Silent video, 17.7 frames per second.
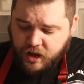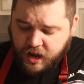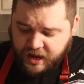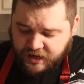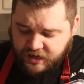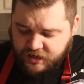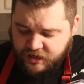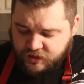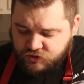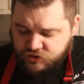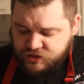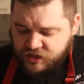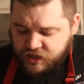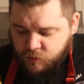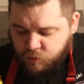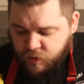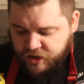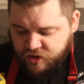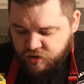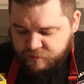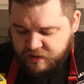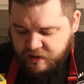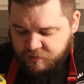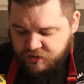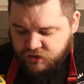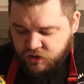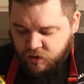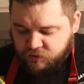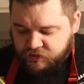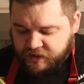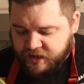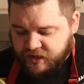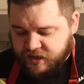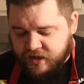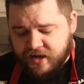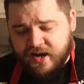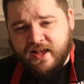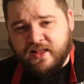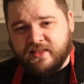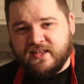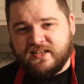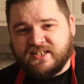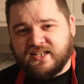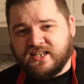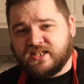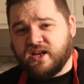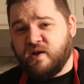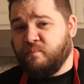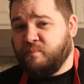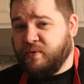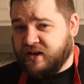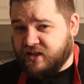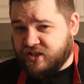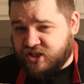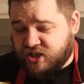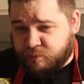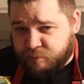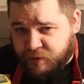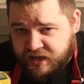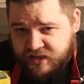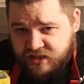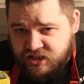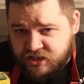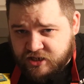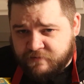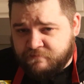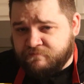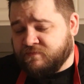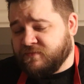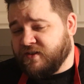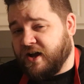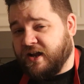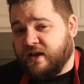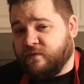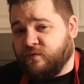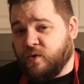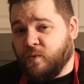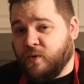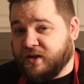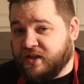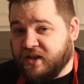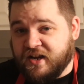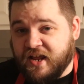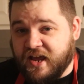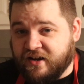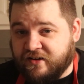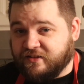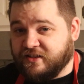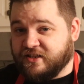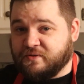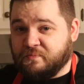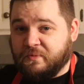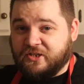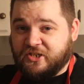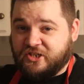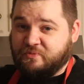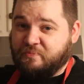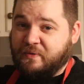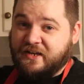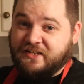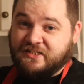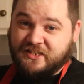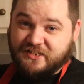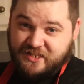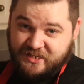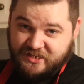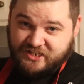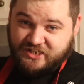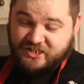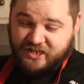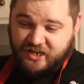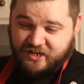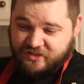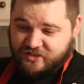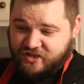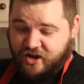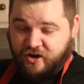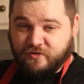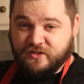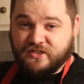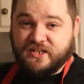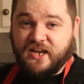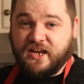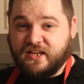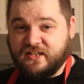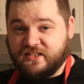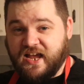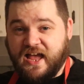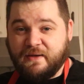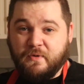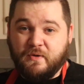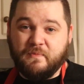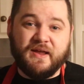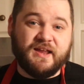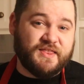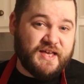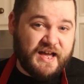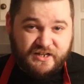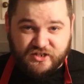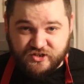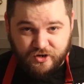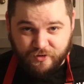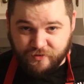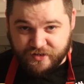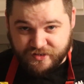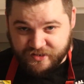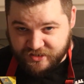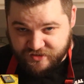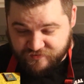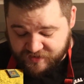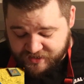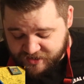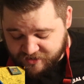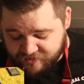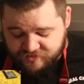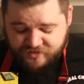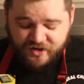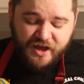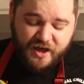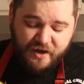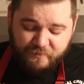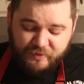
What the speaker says: I can understand why you maybe don't like it. This is a bit of spice. Not everyone can handle as much spice as this skin tone. Second time I'll make that joke in these videos.